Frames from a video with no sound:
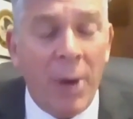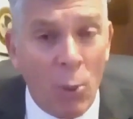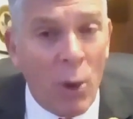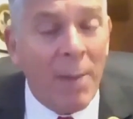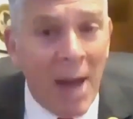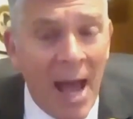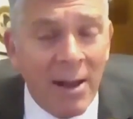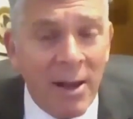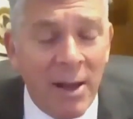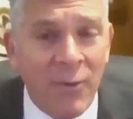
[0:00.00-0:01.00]
But what I'm
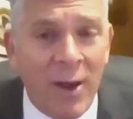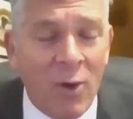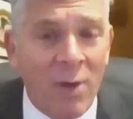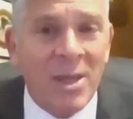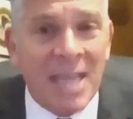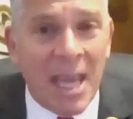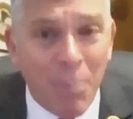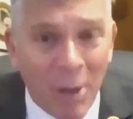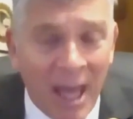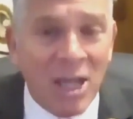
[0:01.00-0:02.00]
not in favor of is
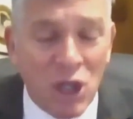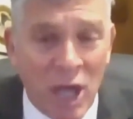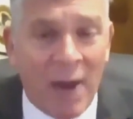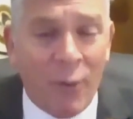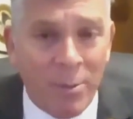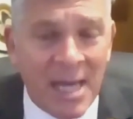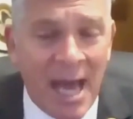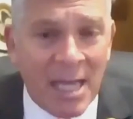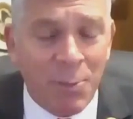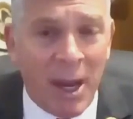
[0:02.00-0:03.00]
a blank check from
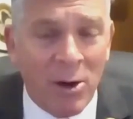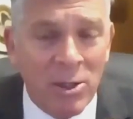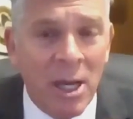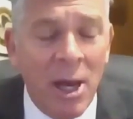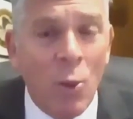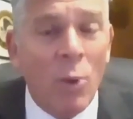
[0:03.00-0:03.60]
taxpayers